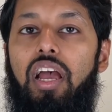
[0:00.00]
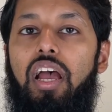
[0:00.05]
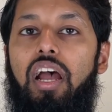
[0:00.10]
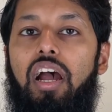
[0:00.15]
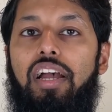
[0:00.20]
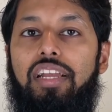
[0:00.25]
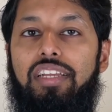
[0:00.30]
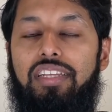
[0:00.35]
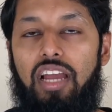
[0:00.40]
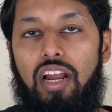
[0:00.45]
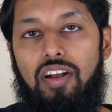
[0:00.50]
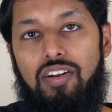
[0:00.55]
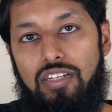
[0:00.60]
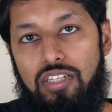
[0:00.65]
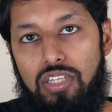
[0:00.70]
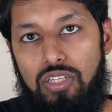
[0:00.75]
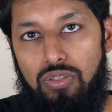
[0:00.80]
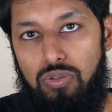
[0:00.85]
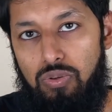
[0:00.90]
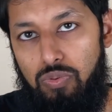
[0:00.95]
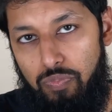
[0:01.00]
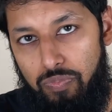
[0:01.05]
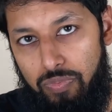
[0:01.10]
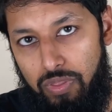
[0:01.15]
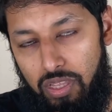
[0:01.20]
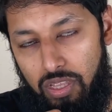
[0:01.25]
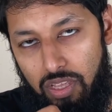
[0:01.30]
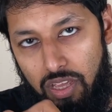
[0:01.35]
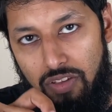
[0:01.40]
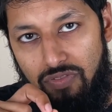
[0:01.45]
I guarantee you,
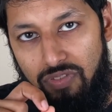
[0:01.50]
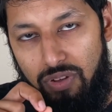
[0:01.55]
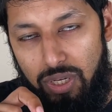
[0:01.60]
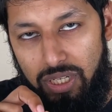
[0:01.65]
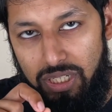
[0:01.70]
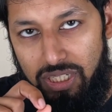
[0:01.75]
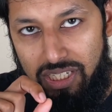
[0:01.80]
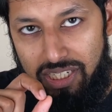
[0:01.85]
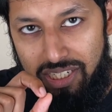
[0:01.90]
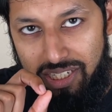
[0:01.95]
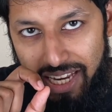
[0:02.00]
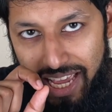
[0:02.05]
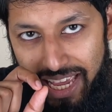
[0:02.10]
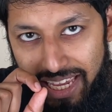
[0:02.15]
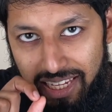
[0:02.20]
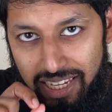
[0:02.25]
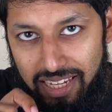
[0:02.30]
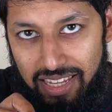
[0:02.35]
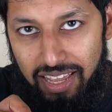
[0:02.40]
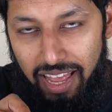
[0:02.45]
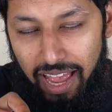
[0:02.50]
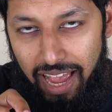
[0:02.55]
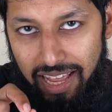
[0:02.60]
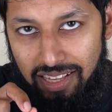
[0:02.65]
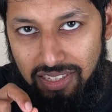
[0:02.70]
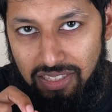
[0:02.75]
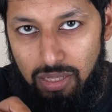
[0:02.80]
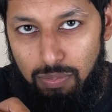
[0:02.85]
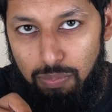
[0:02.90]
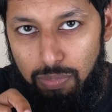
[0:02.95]
if you take it as
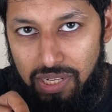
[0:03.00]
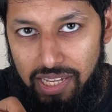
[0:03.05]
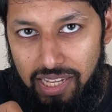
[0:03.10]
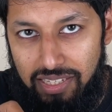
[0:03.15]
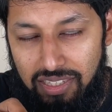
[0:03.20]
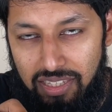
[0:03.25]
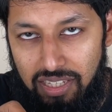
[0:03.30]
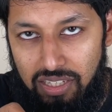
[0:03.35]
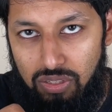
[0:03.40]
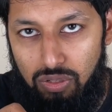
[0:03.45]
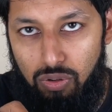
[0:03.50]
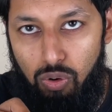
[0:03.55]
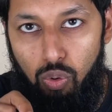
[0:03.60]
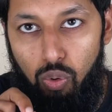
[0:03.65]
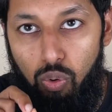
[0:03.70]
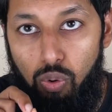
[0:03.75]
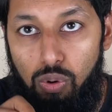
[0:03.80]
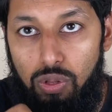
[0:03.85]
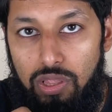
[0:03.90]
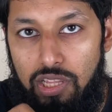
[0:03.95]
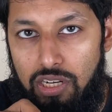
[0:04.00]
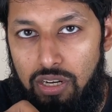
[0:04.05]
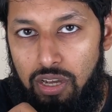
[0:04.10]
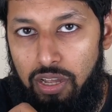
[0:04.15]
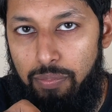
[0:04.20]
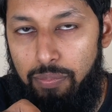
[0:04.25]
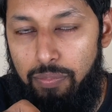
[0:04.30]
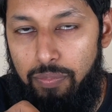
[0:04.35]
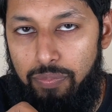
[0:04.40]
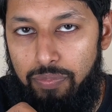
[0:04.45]
simply as this all the
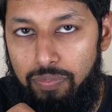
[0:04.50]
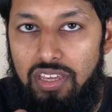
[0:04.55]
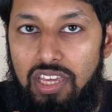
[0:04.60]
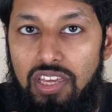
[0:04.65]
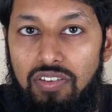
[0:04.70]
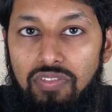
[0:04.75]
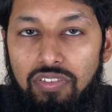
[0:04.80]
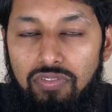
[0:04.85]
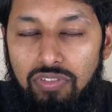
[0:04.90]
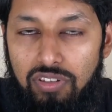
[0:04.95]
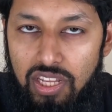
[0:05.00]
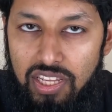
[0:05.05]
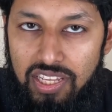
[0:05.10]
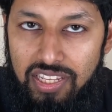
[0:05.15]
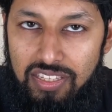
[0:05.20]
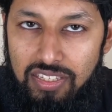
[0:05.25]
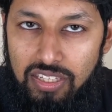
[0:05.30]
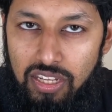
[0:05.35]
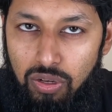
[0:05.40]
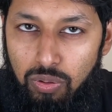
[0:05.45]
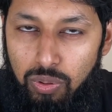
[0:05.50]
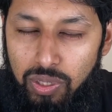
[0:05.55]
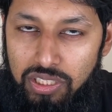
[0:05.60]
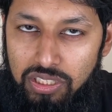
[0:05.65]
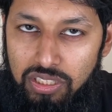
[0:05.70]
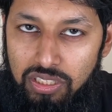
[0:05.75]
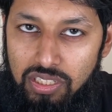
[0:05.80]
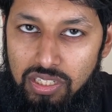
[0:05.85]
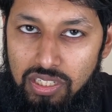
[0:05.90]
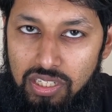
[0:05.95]
time, even for the easier
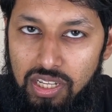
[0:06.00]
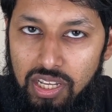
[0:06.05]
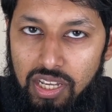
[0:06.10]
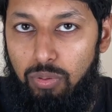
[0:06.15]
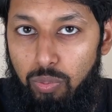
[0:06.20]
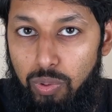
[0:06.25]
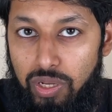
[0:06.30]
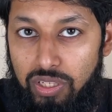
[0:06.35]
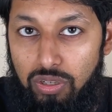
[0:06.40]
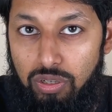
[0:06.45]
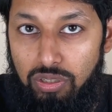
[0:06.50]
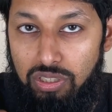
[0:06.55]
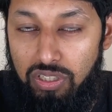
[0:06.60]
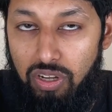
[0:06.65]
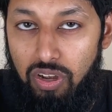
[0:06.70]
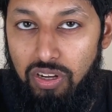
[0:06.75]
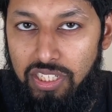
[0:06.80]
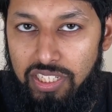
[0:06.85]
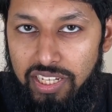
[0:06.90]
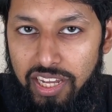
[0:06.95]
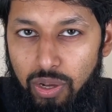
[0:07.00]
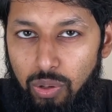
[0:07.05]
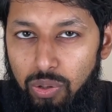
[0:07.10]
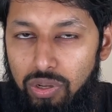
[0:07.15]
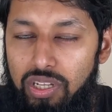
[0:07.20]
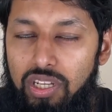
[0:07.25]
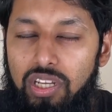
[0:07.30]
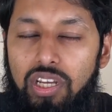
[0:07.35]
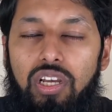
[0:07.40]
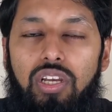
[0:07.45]
questions when you're starting out,
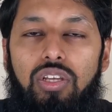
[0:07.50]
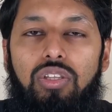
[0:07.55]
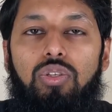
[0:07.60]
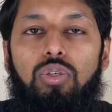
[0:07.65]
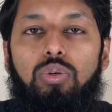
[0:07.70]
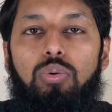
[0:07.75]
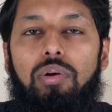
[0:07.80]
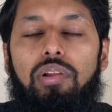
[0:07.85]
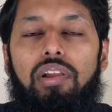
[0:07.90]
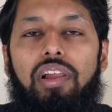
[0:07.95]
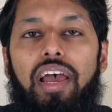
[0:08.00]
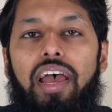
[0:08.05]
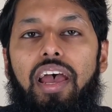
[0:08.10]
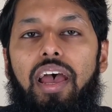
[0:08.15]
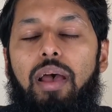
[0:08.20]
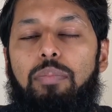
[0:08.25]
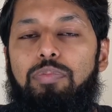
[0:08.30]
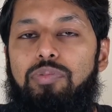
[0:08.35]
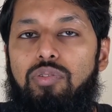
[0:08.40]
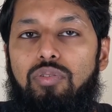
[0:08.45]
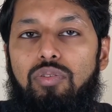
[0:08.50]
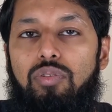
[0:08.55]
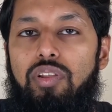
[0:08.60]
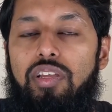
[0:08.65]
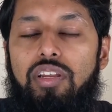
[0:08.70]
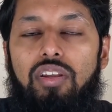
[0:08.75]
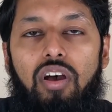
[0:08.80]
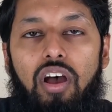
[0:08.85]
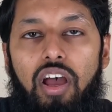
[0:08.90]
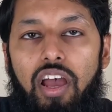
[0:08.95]
you will absolutely
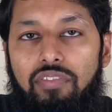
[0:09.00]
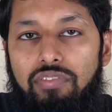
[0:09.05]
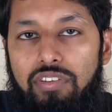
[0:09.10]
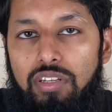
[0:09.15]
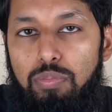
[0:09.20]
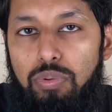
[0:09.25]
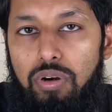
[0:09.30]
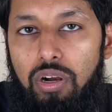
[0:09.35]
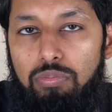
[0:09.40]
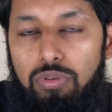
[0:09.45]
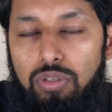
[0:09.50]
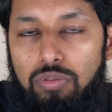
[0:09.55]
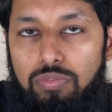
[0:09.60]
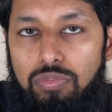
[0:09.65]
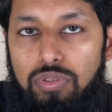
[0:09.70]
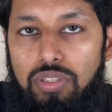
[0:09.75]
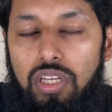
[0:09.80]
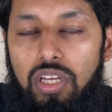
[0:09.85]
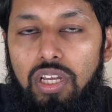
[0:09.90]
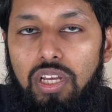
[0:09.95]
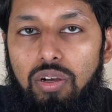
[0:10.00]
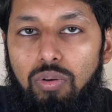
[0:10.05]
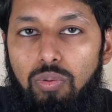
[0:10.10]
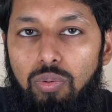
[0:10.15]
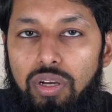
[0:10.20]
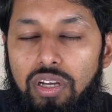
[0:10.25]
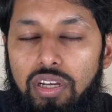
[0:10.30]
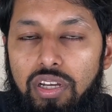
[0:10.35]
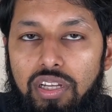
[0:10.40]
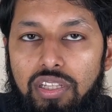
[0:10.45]
not have any problems
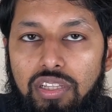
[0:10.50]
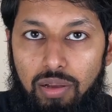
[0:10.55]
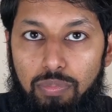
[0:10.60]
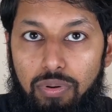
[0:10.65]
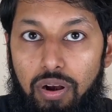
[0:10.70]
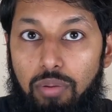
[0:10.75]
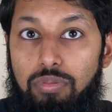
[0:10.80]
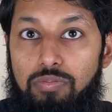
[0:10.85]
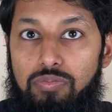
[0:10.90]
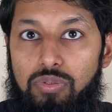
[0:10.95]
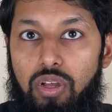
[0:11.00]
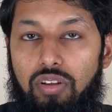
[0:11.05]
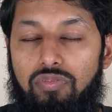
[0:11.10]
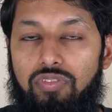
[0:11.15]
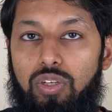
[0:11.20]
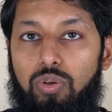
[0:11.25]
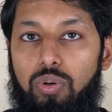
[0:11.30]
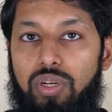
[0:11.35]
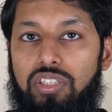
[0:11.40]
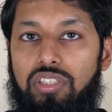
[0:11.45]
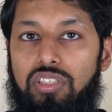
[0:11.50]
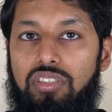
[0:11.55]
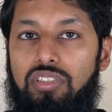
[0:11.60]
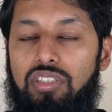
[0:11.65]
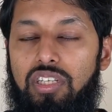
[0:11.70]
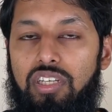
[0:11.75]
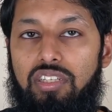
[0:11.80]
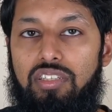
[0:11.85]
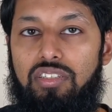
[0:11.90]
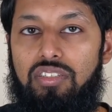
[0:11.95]
with problem solving questions in